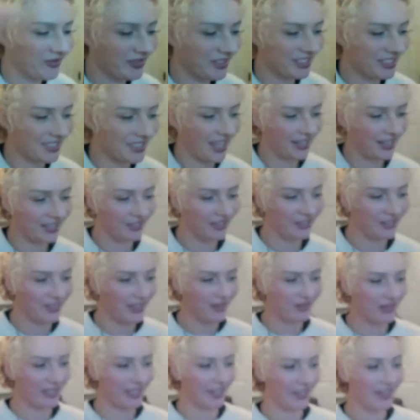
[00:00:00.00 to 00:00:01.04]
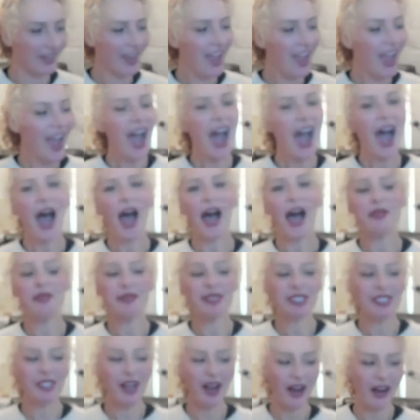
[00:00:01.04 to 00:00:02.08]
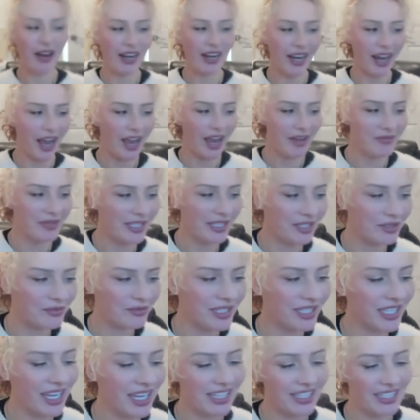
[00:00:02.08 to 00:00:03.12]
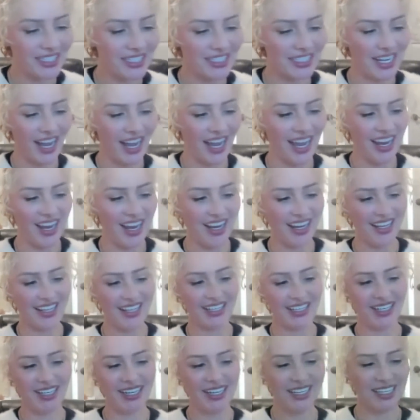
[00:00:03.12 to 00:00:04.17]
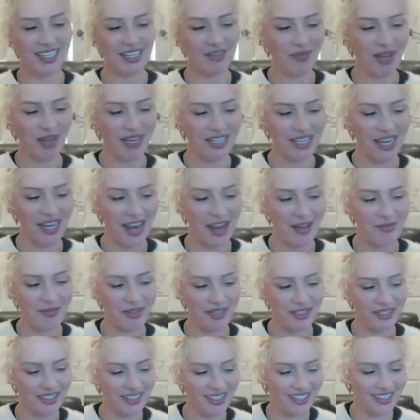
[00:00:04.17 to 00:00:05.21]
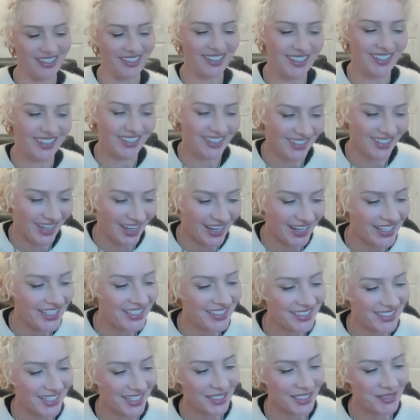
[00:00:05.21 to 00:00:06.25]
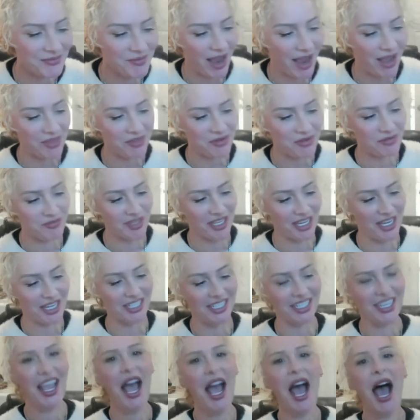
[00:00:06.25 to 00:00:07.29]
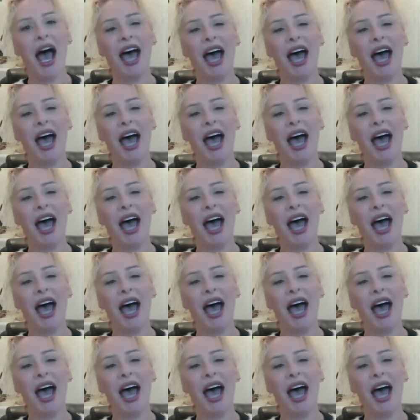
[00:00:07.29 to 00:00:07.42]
fix that a little. There we go. I'm sorry. I'm a little bit late. Listen, I couldn't get I didn't get stuck in the bathroom, Katie.